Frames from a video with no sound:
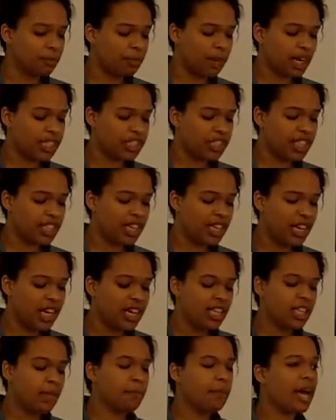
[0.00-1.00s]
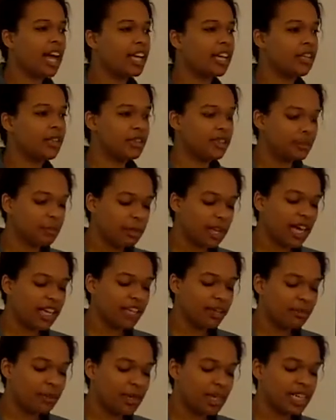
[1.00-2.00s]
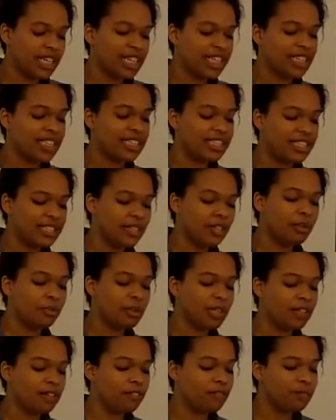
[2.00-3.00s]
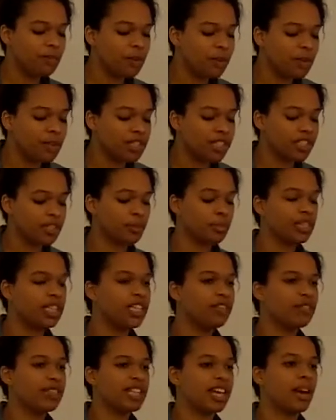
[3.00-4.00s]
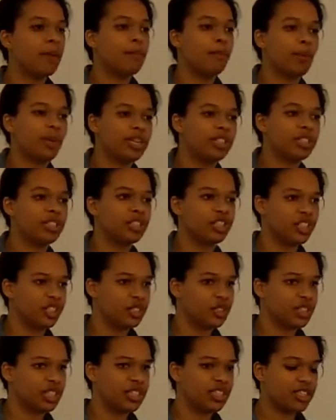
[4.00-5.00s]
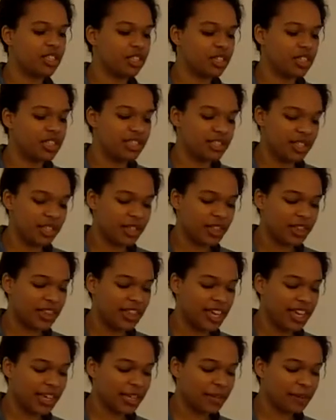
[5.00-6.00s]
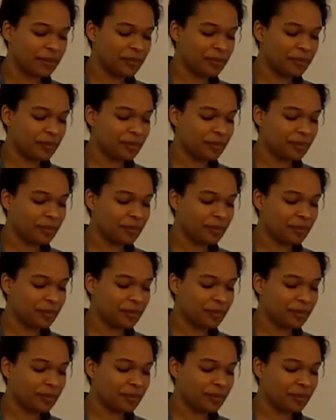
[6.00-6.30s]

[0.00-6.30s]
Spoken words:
of oppression, the black community is still being fooled into believing that aborting their children is a good thing.